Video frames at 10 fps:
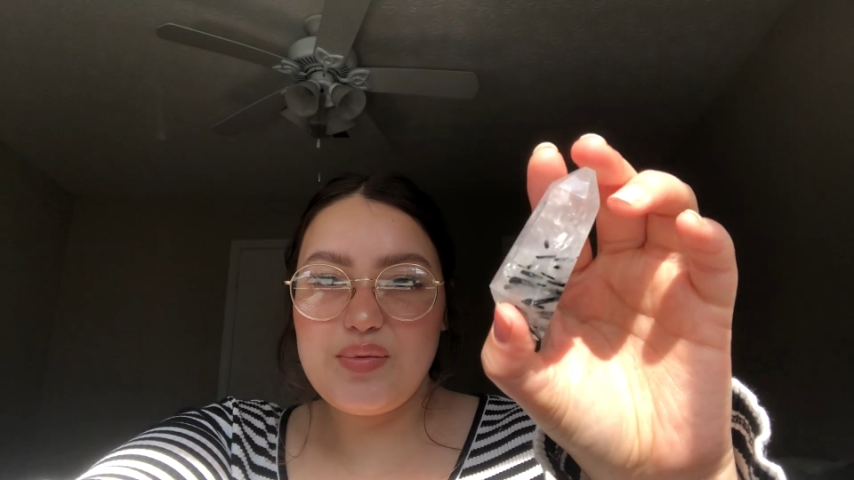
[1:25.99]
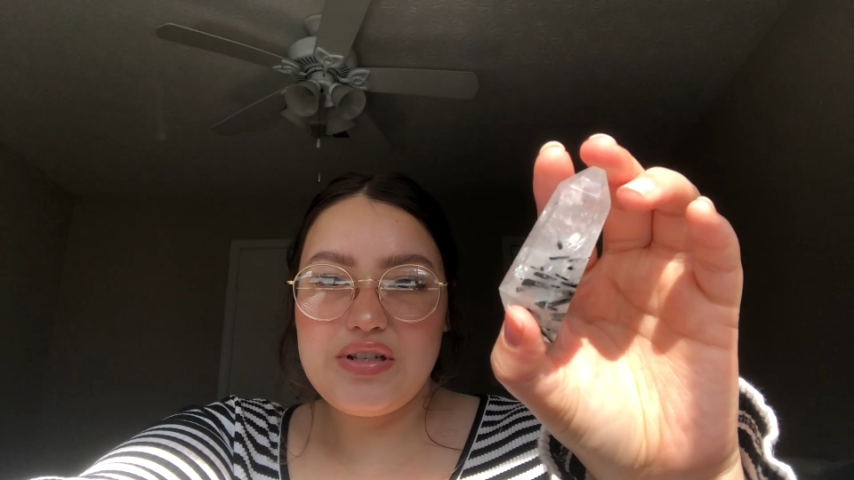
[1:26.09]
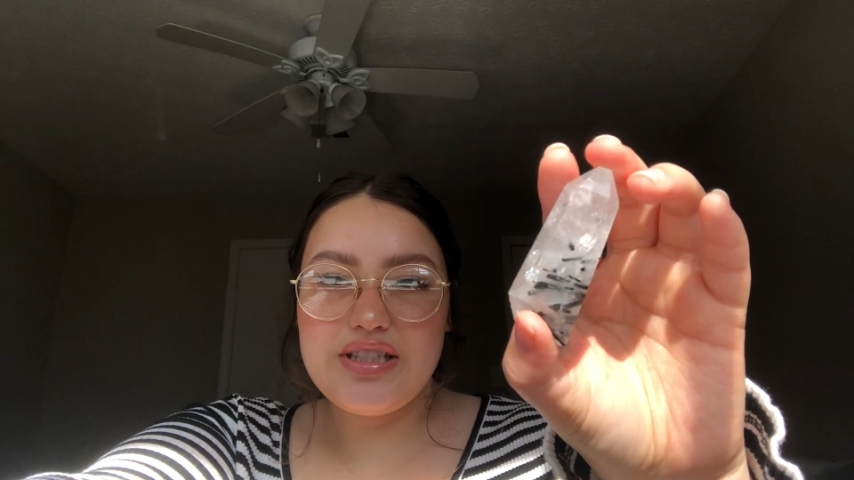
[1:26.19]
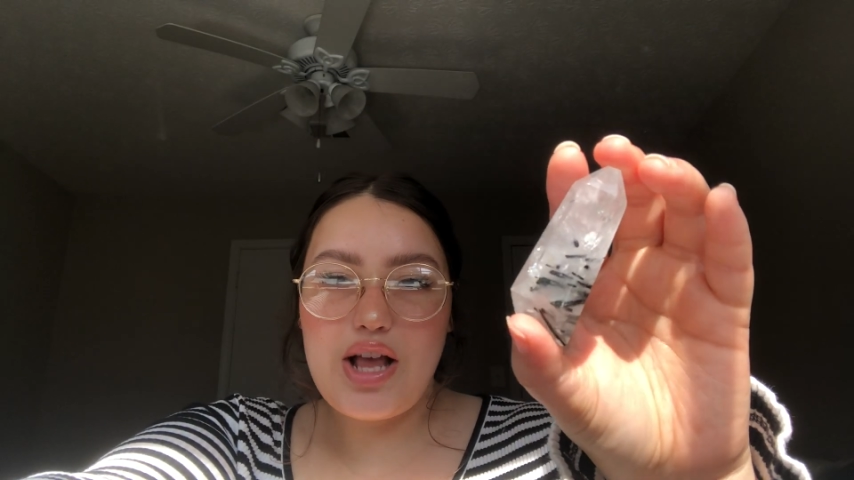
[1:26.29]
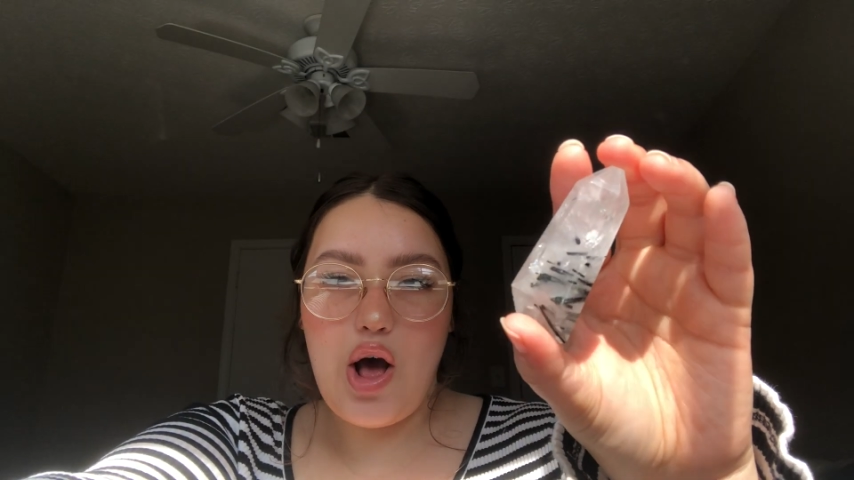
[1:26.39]

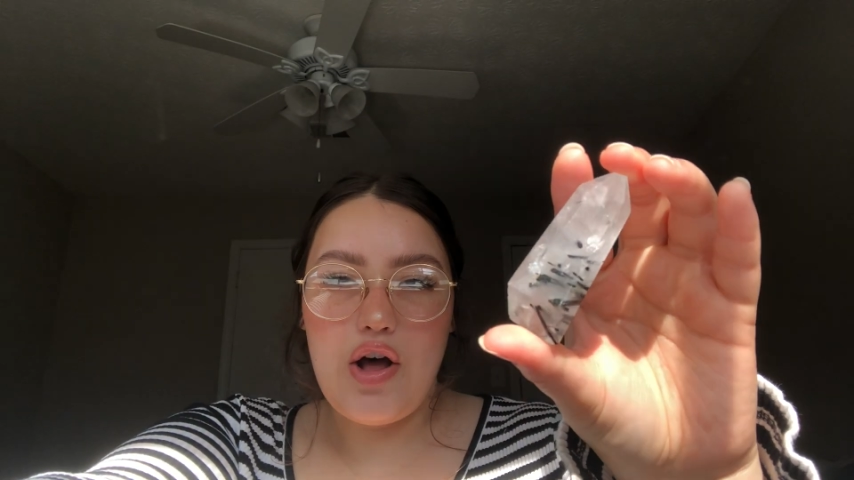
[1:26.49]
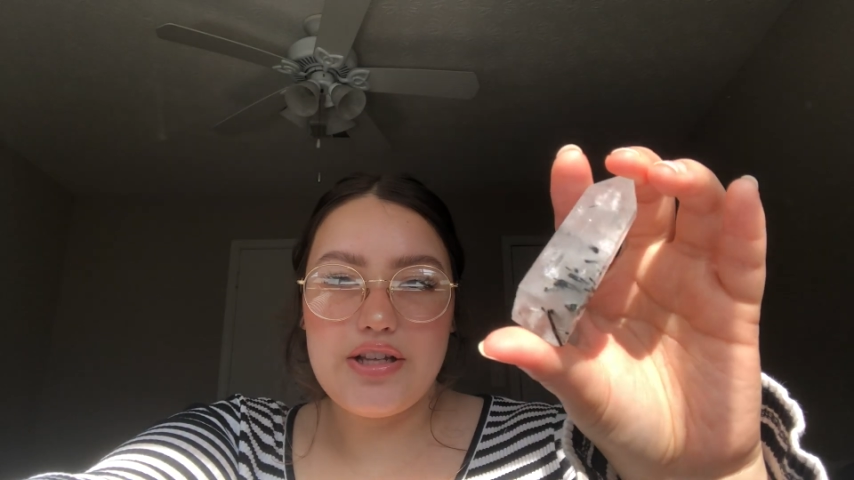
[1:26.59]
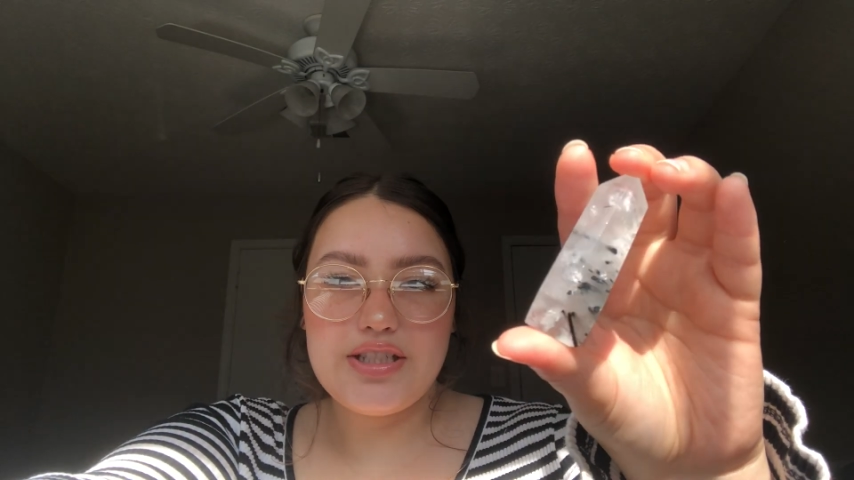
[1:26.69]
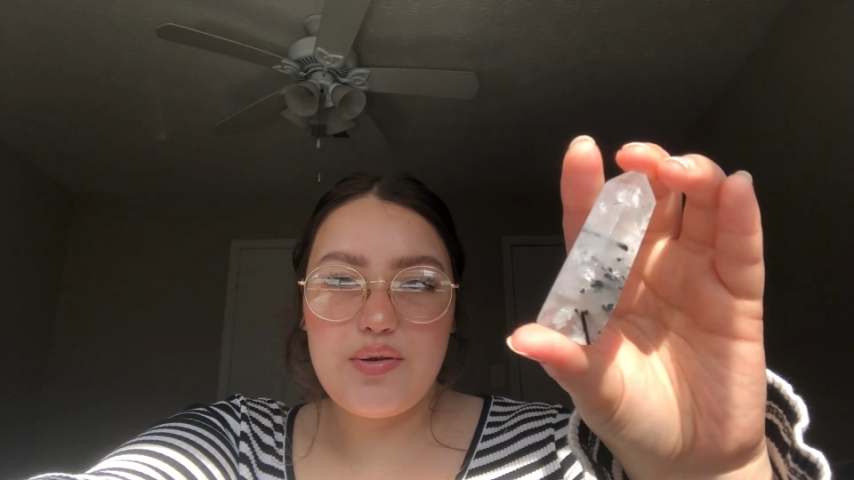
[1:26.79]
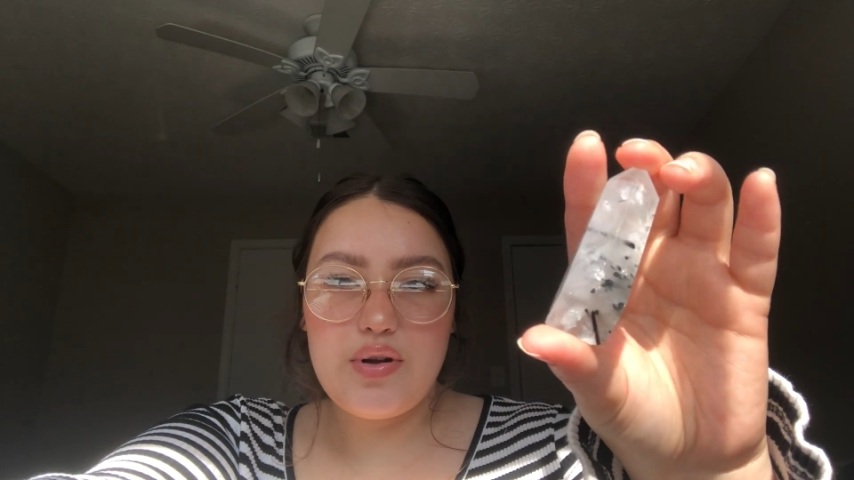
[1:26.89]
one's
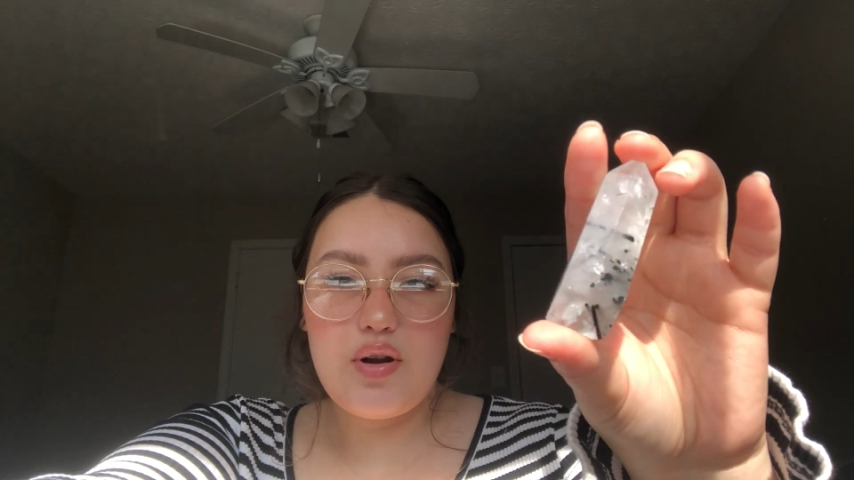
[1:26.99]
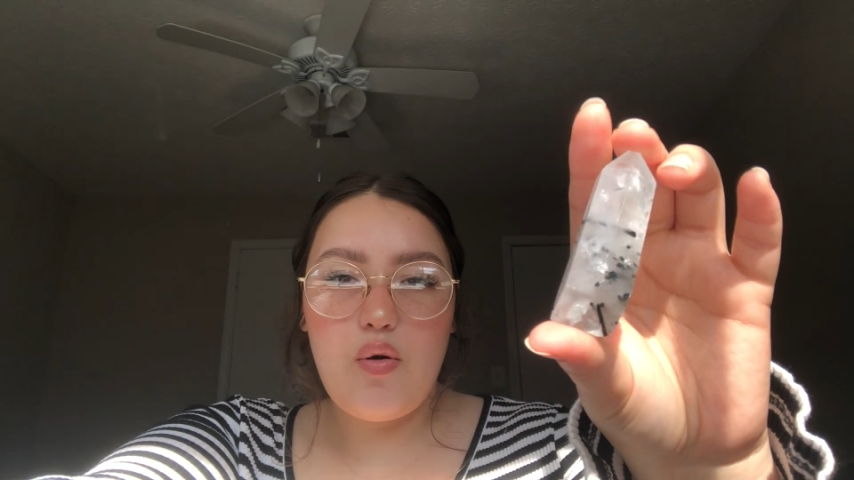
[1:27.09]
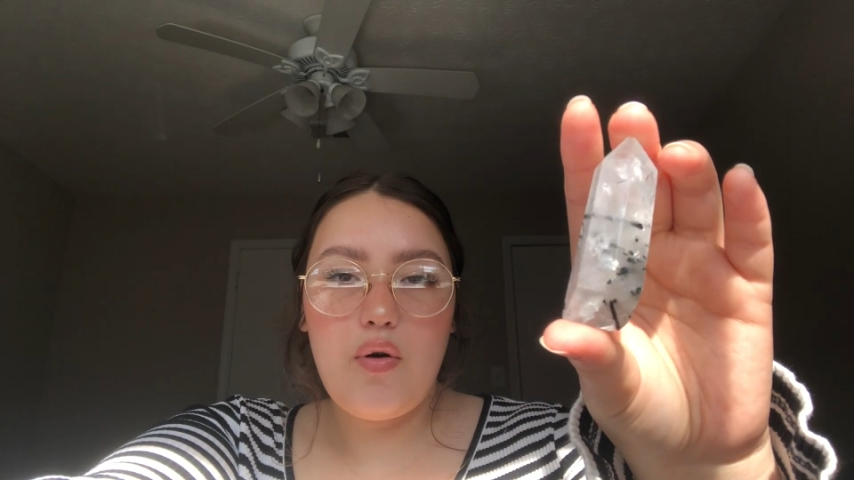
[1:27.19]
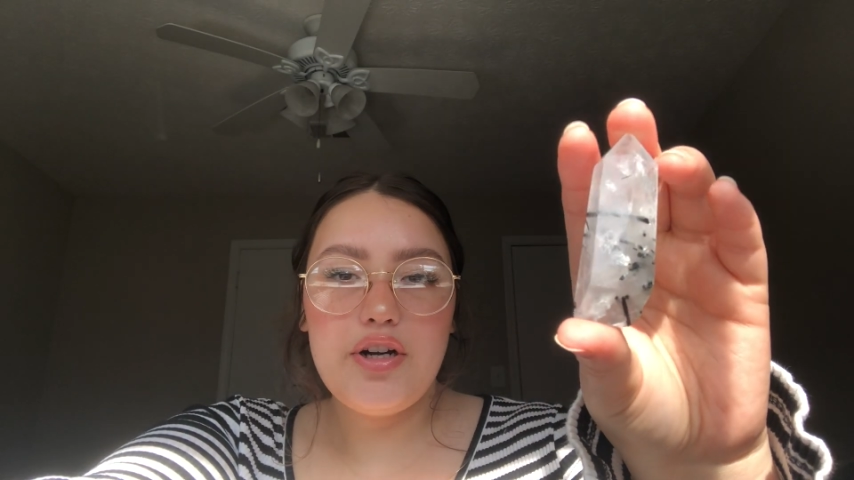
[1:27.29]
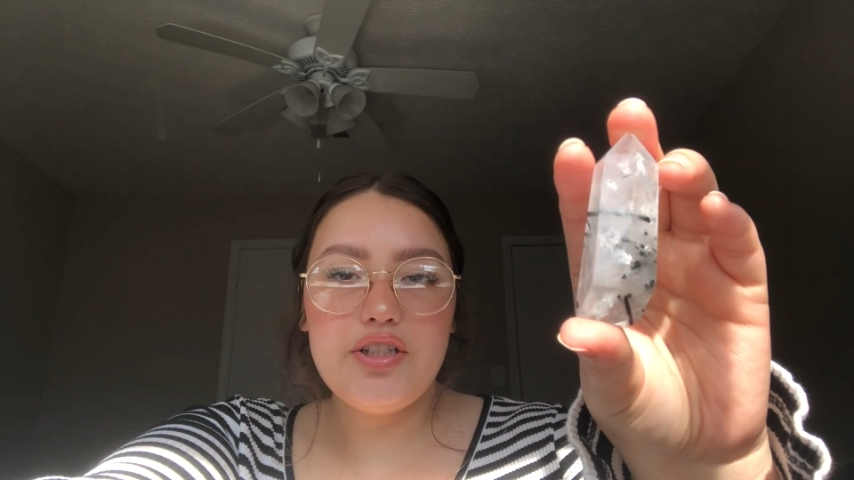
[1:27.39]
also a
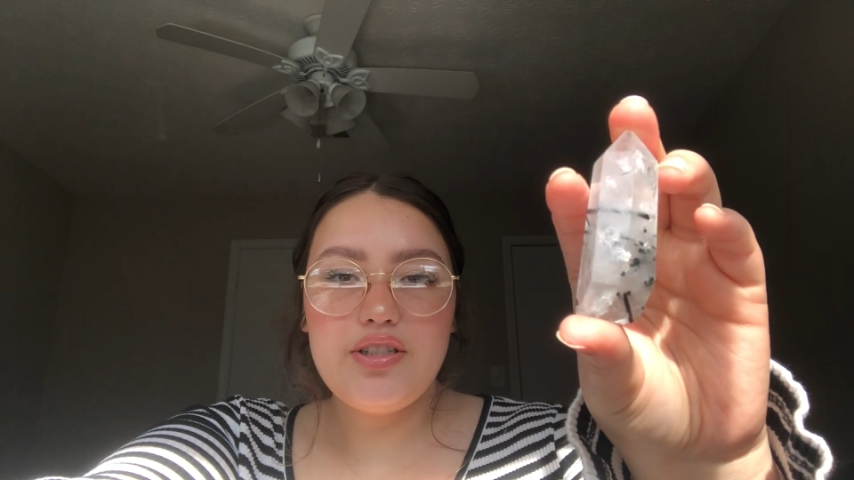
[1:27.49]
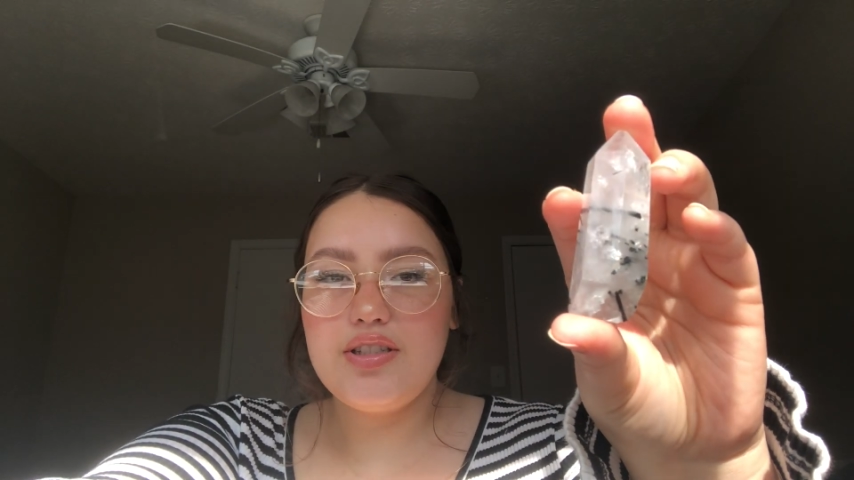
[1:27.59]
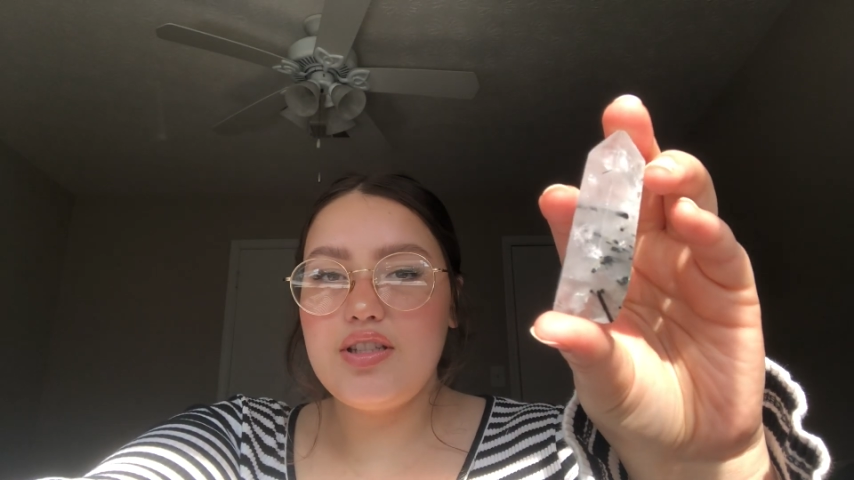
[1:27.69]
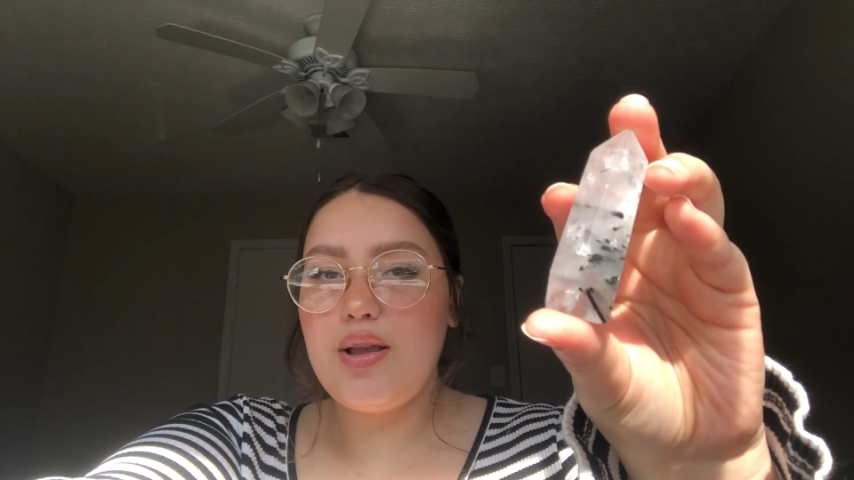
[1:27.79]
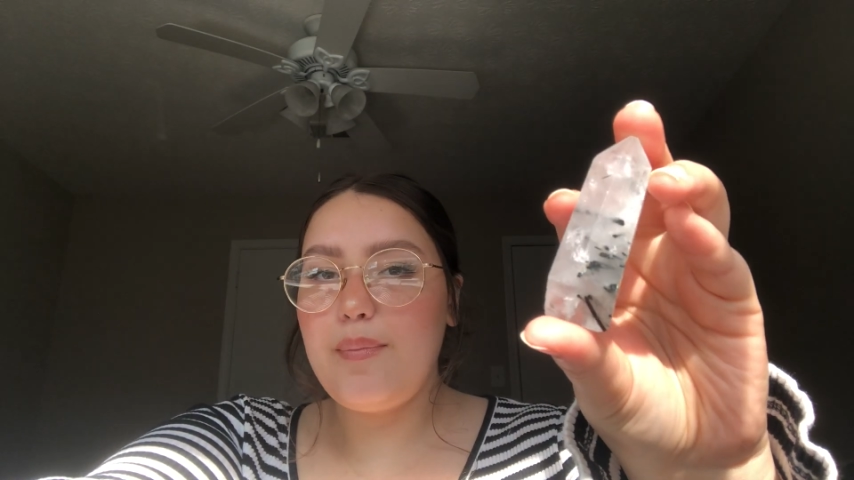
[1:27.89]
quartz,